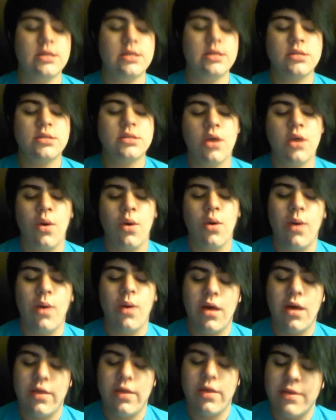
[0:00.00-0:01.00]
So
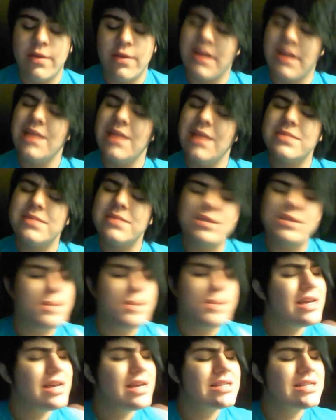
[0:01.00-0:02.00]
the clips, the
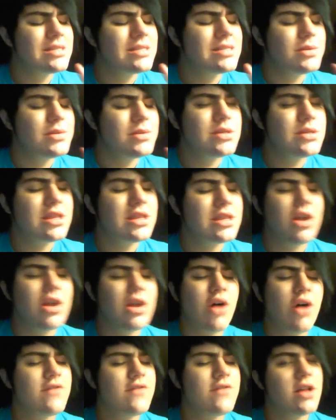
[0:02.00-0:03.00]
pics, the music that
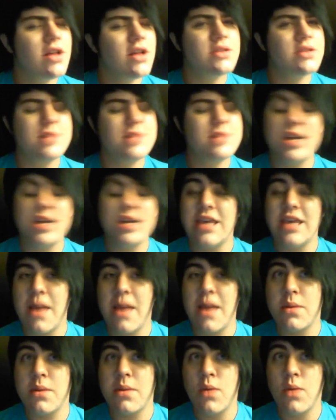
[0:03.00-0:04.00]
all follows me
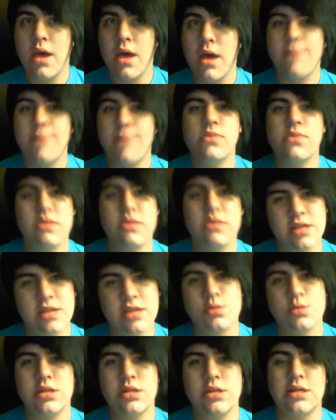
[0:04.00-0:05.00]
yapping away, that's what
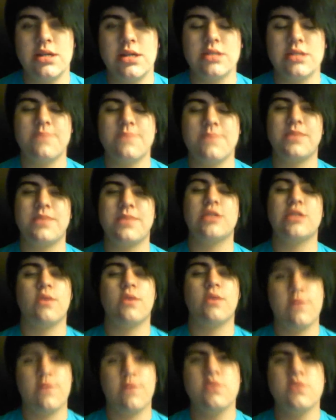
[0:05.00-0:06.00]
it is. It's
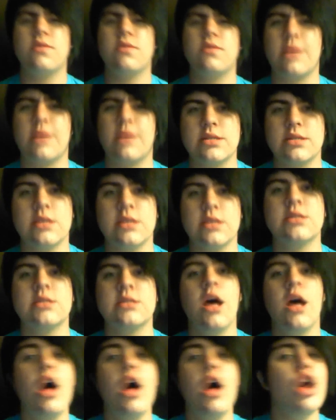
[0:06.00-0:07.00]
Refuge for the Restless.
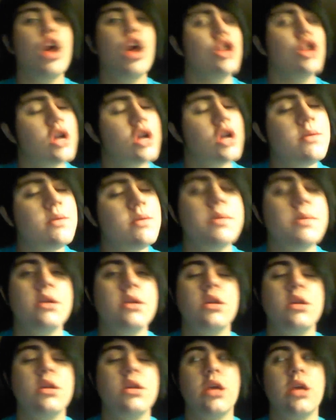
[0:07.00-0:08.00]
Look them up on
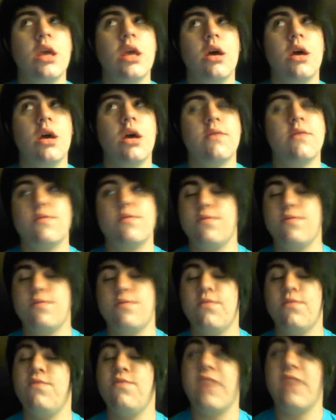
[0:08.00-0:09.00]

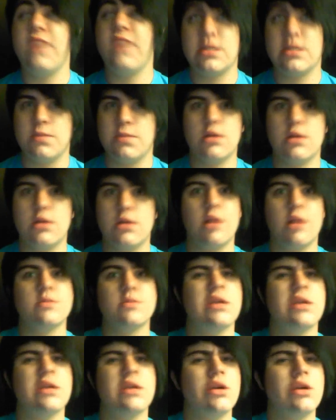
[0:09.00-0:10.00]
Facebook. I almost
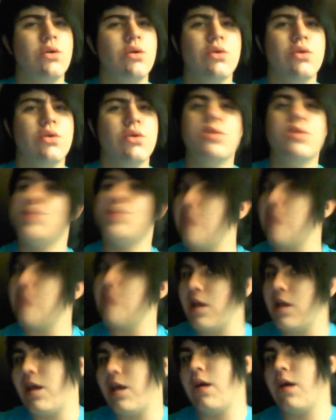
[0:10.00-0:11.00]
said Google. Did any of
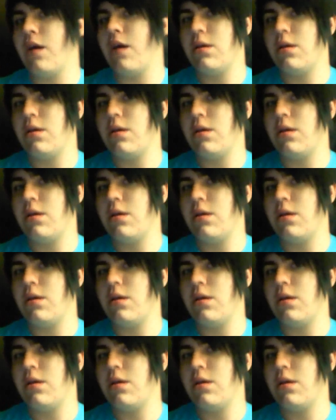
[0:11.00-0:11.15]
that?